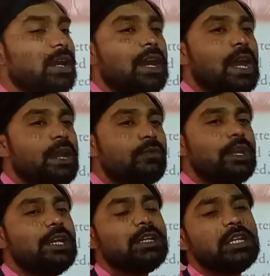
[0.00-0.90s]
and
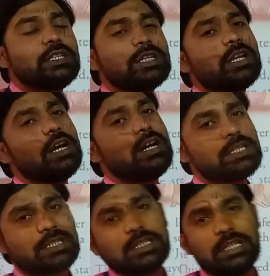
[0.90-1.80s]
when teacher
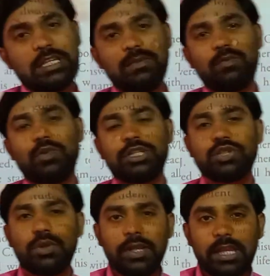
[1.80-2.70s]
asked him what is
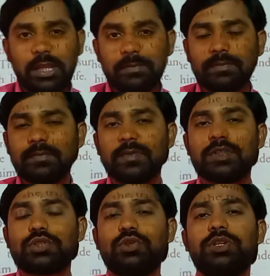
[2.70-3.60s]
your name,
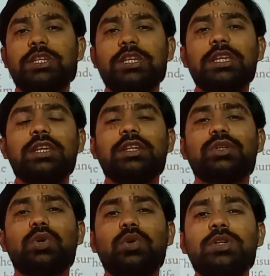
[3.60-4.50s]
so he
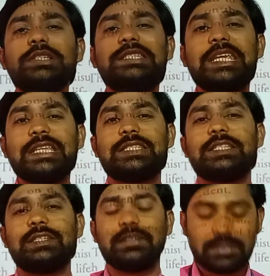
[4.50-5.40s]
told JC.
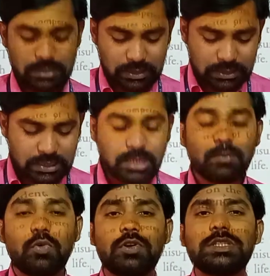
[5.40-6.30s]
His name
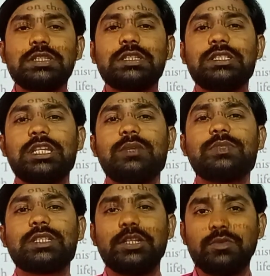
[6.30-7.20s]
was James
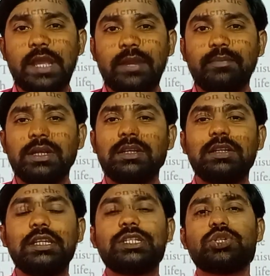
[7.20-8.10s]
Cleveland, but
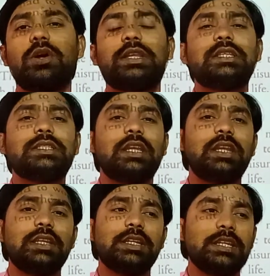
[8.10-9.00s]
in short he said
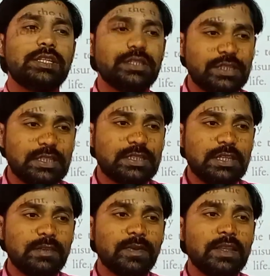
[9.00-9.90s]

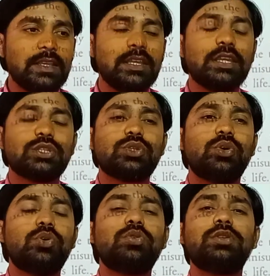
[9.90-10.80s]
JC.
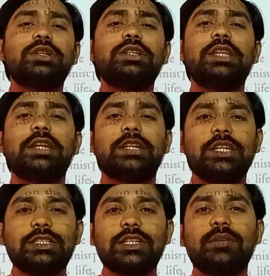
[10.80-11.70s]
So the
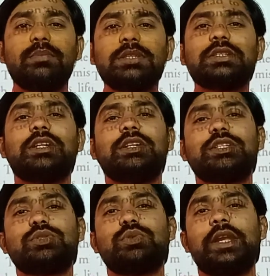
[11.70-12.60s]
teacher
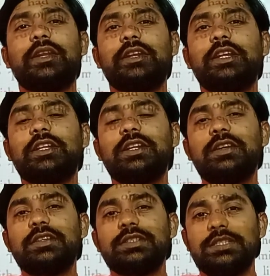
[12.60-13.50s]
misunderstood and written
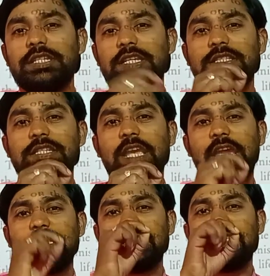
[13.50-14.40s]
JC
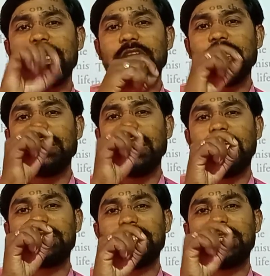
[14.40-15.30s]
as
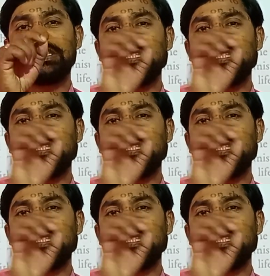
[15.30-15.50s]
JESSE.